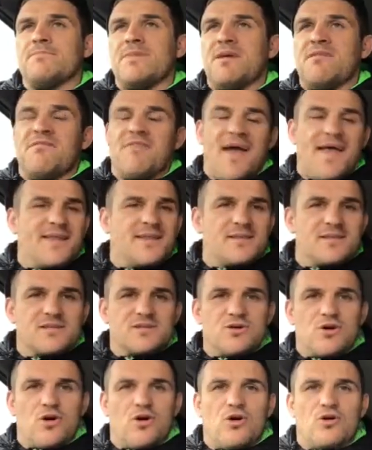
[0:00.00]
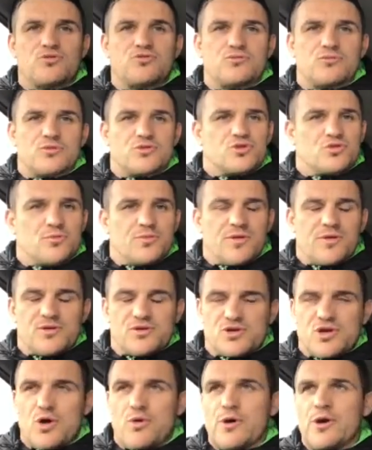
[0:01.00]
event or something
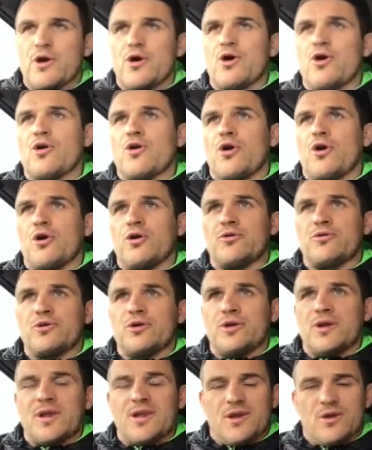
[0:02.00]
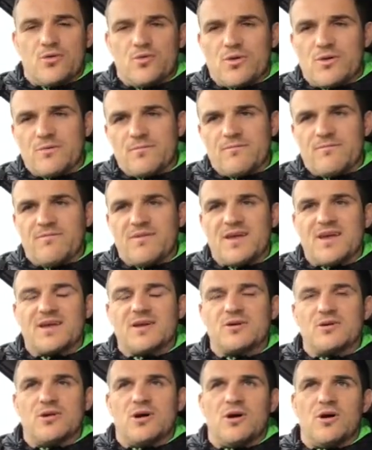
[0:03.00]
that's going on, or you need a new
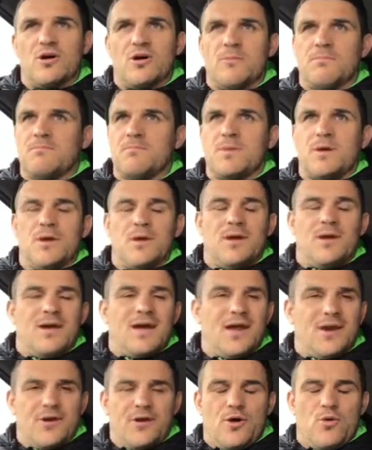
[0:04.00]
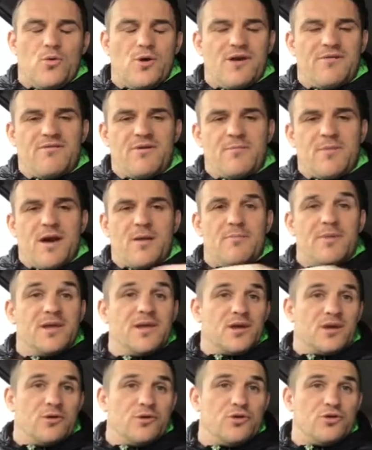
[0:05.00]
vehicle, or I don't know, whatever it might be,
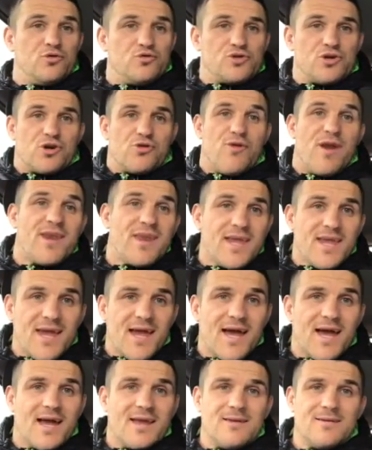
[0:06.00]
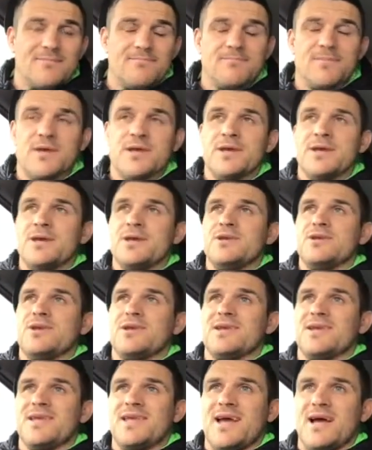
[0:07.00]
you can use a credit card,
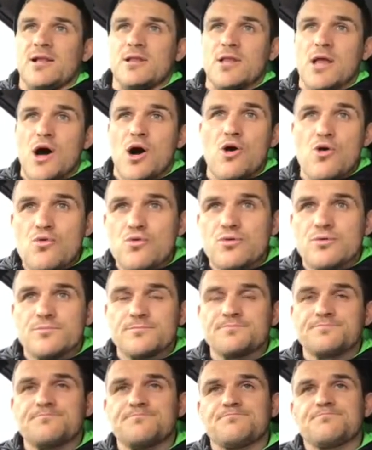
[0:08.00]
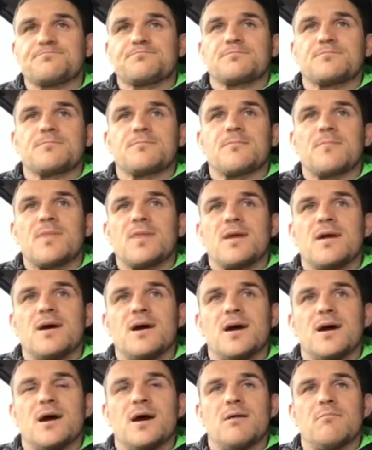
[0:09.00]
you can get a loan.
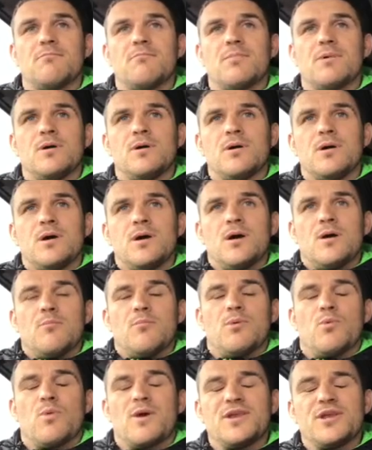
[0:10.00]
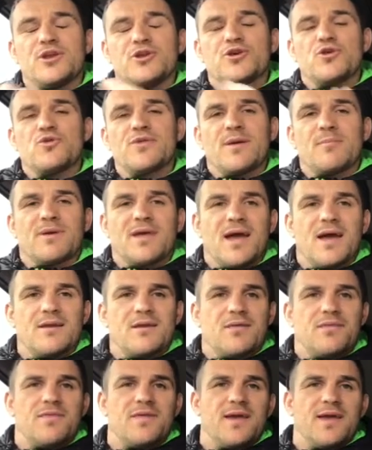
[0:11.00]
But when you do them
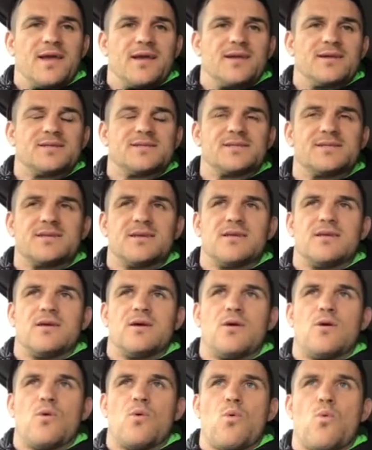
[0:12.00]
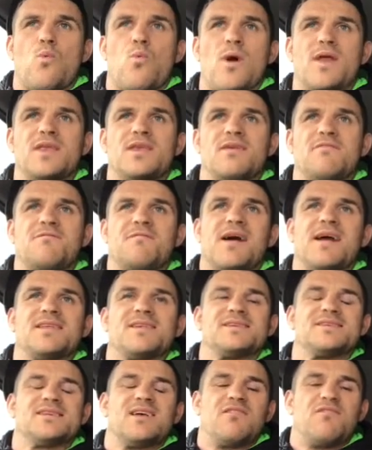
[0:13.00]
kind of things, when you
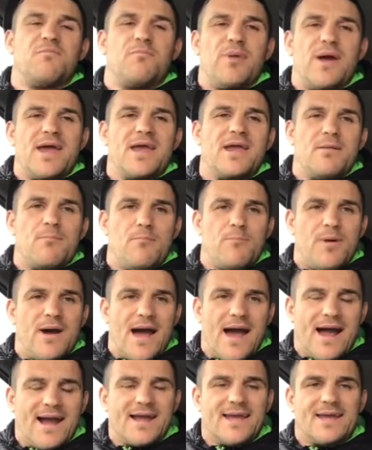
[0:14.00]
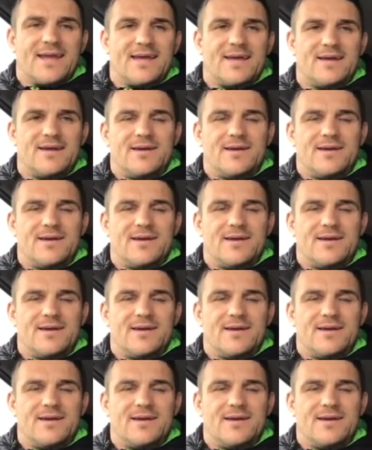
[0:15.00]
find yourself paying back,